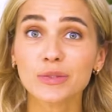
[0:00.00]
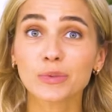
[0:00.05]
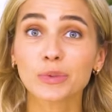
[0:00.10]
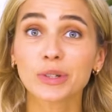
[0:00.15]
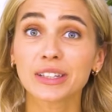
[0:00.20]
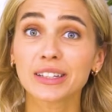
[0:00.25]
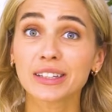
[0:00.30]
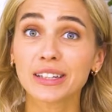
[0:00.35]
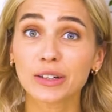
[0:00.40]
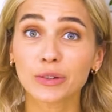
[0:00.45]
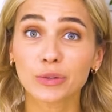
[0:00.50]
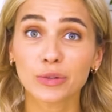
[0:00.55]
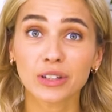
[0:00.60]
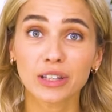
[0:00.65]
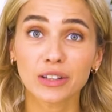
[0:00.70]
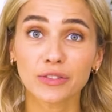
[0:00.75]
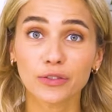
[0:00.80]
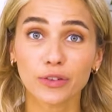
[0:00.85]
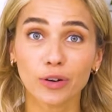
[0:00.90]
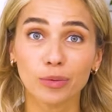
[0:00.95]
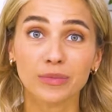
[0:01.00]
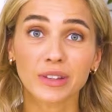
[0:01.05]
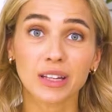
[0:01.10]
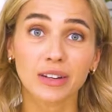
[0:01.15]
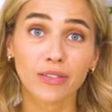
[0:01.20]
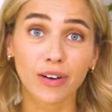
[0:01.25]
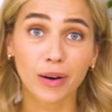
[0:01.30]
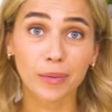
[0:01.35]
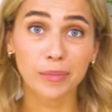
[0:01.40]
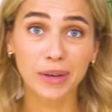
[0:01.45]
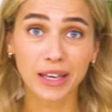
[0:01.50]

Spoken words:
We did a cookie from Magnolia